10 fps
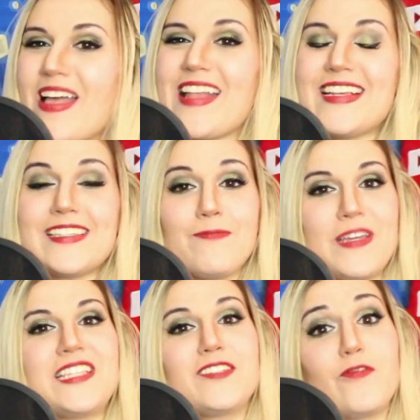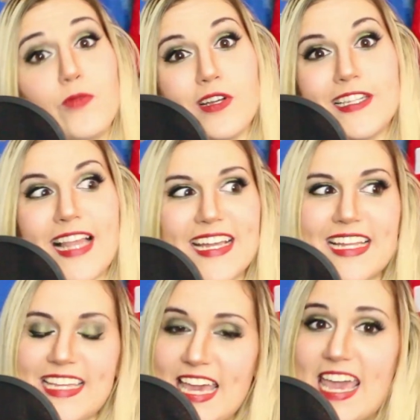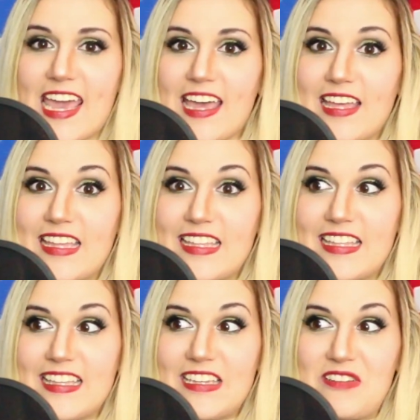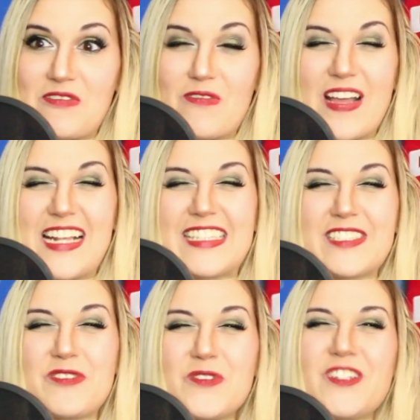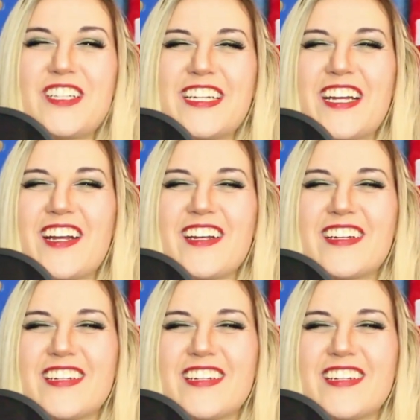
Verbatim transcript: when is a piece of wood like a king? when it's a ruler.